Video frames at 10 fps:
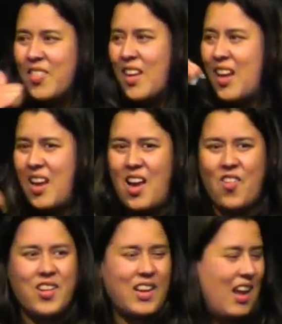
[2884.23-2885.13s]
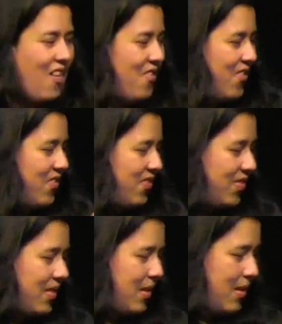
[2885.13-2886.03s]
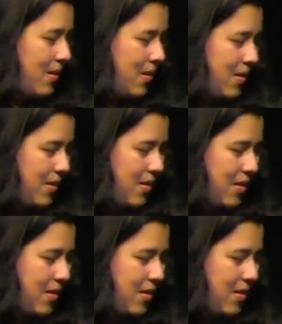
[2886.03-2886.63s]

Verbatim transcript: No. Why are you saying no?